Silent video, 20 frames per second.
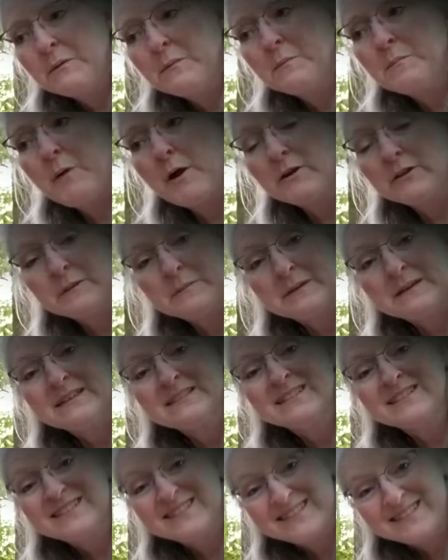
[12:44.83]
Partly
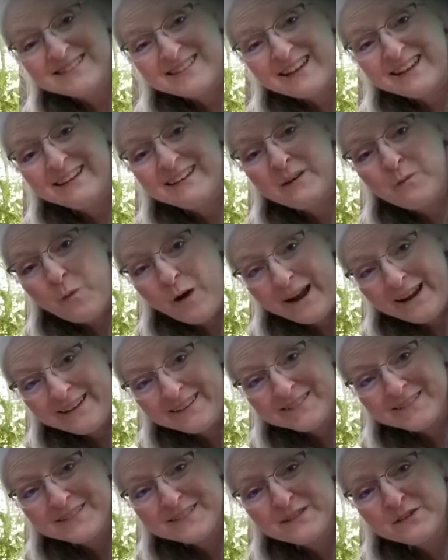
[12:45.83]
because it's society-wide,
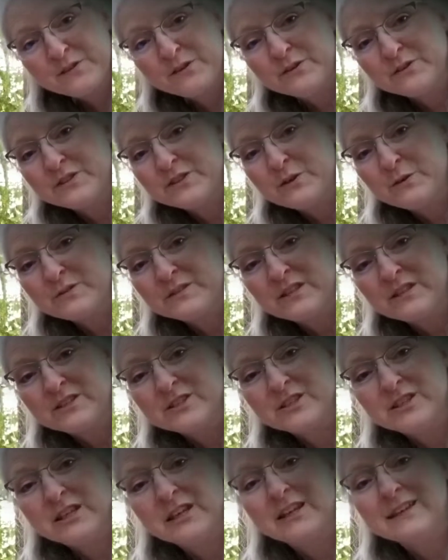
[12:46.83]
so there's no such
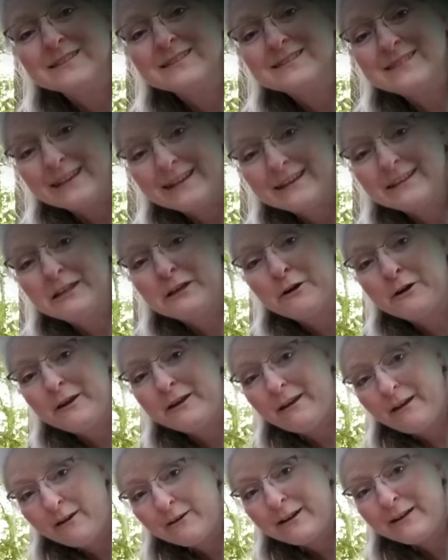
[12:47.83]
thing as secondary
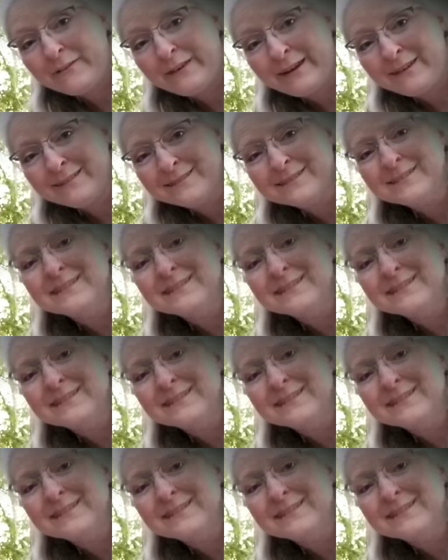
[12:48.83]
caregiving,